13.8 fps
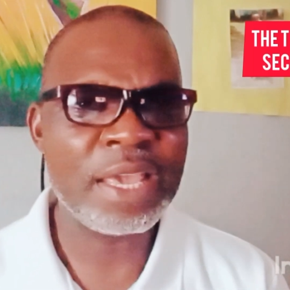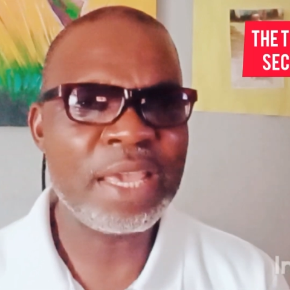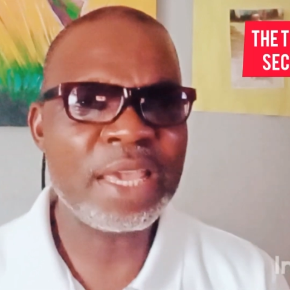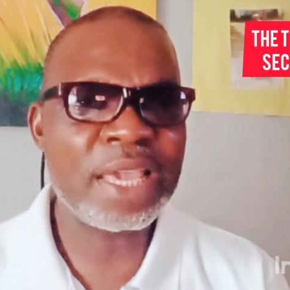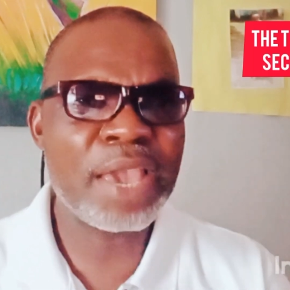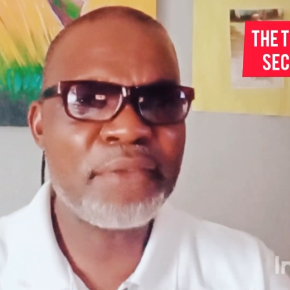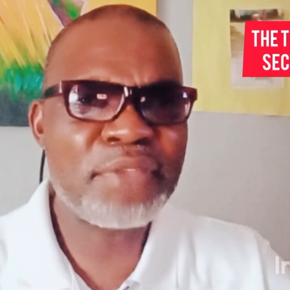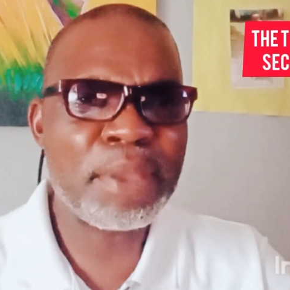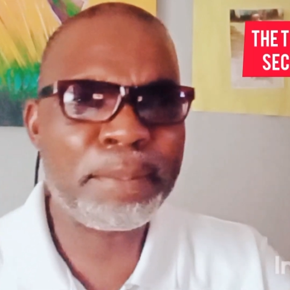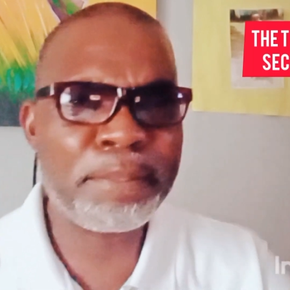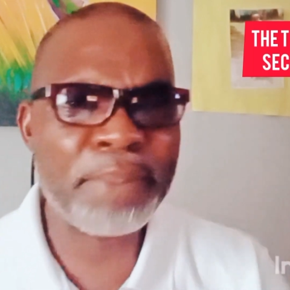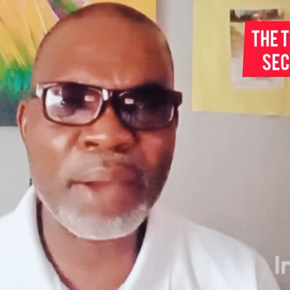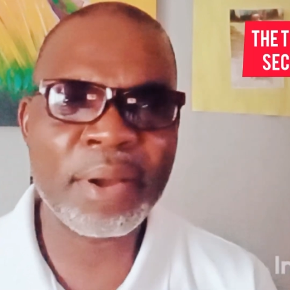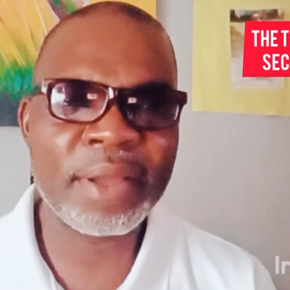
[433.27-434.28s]
He gave them
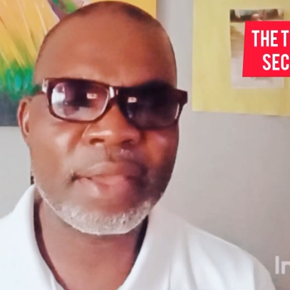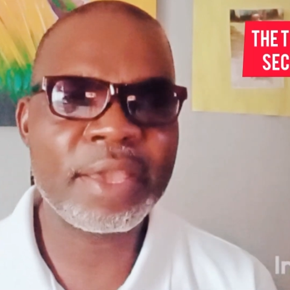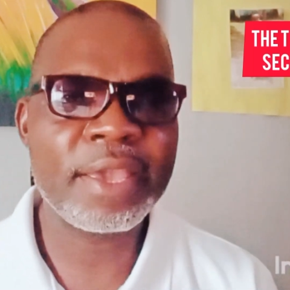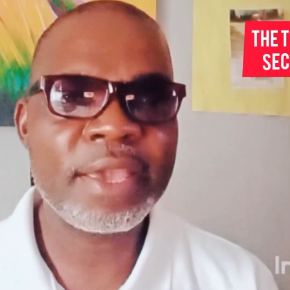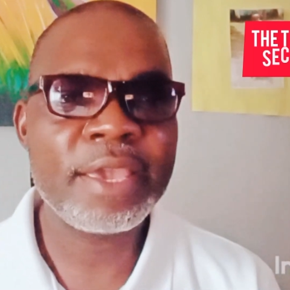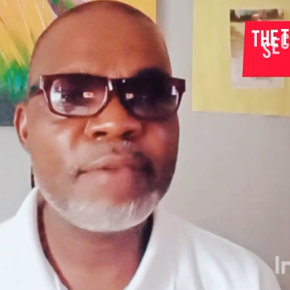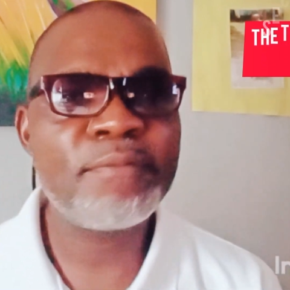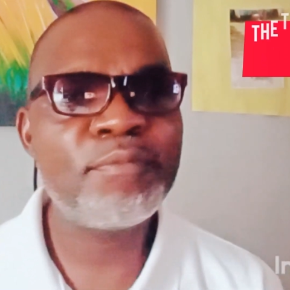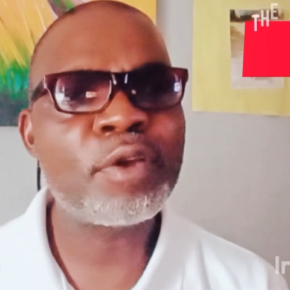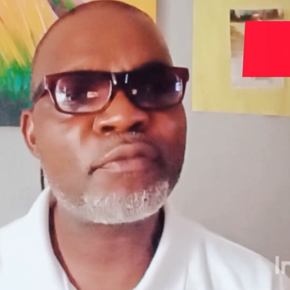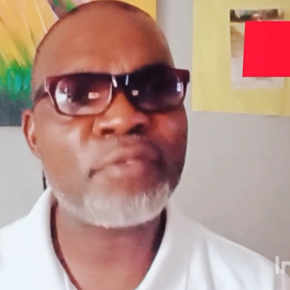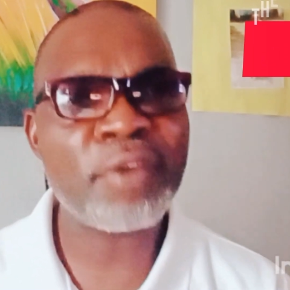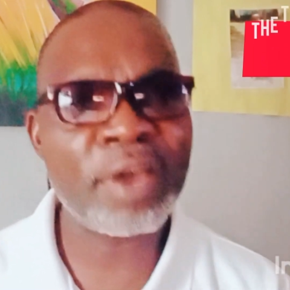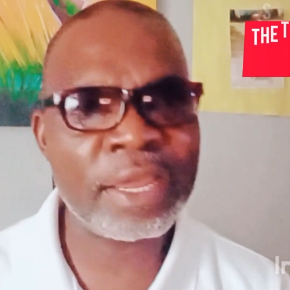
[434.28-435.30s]
power. If
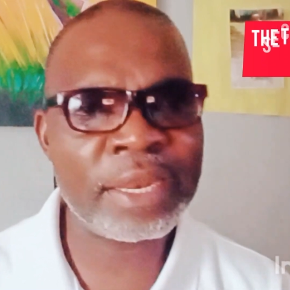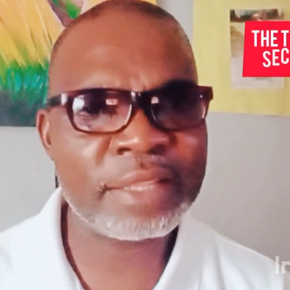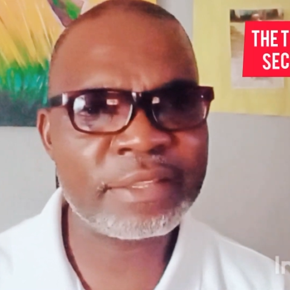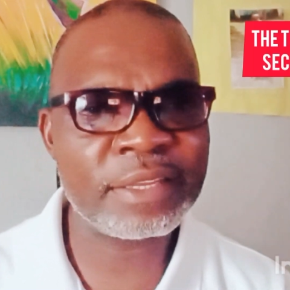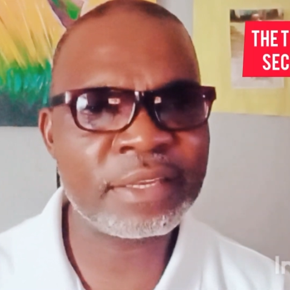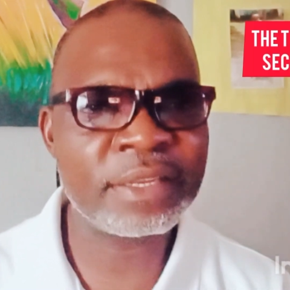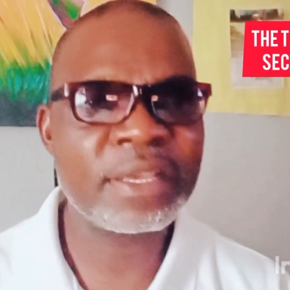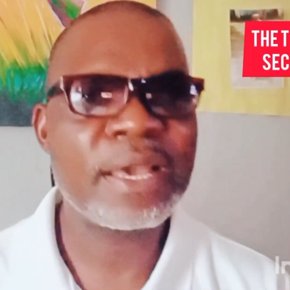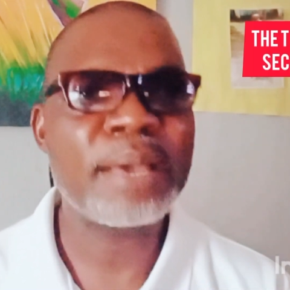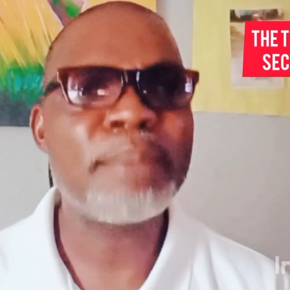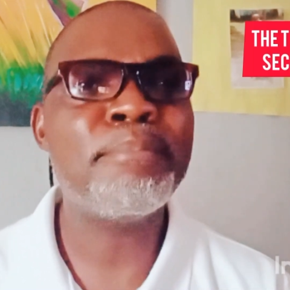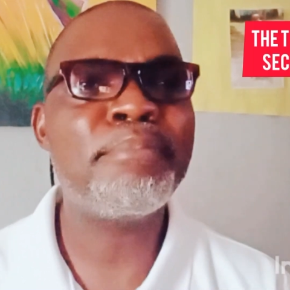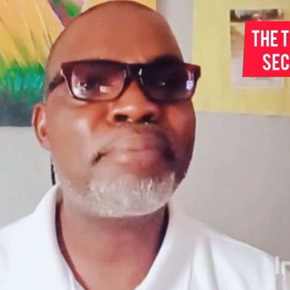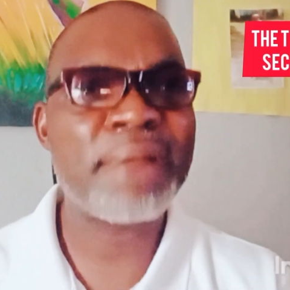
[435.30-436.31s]
not for anything,
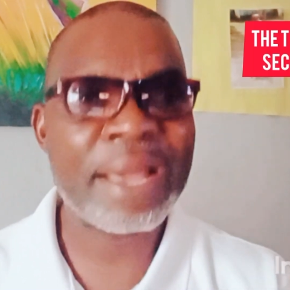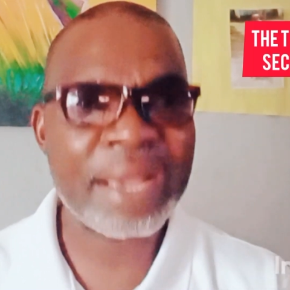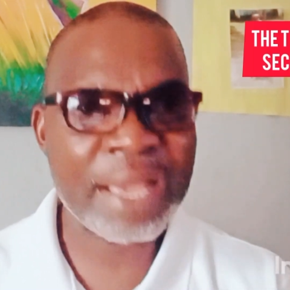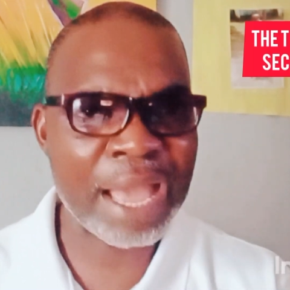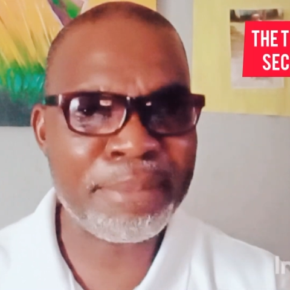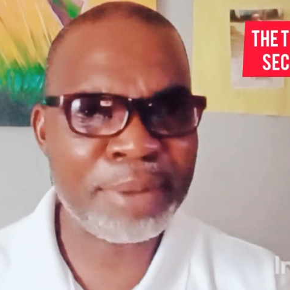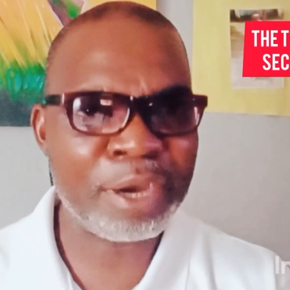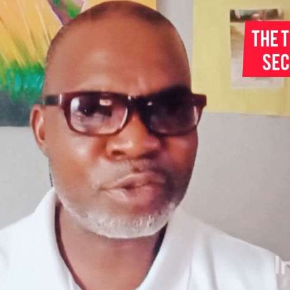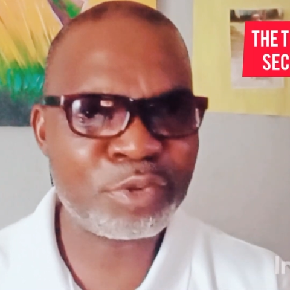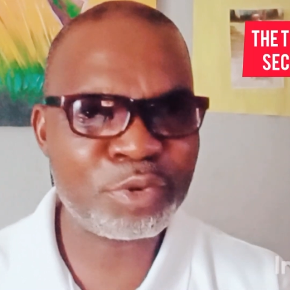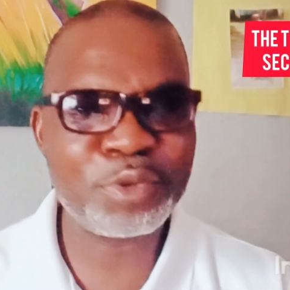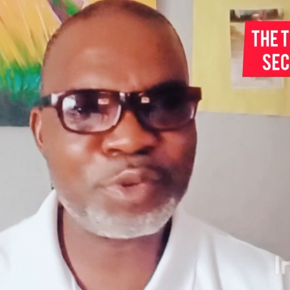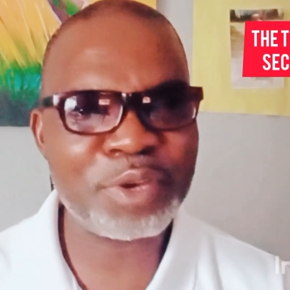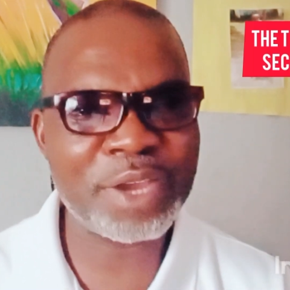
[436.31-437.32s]
brag about
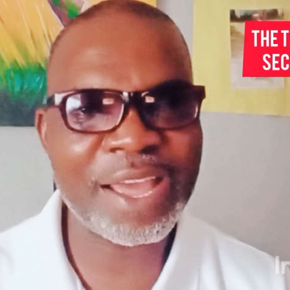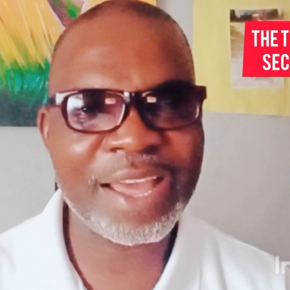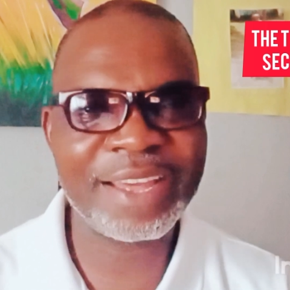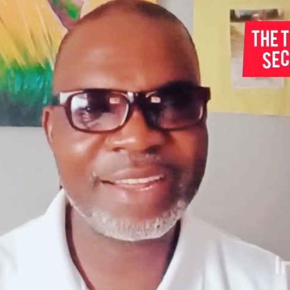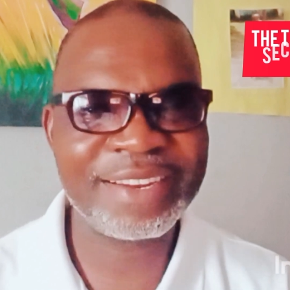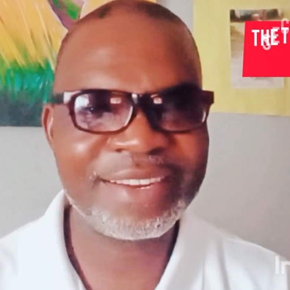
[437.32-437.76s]
who you are.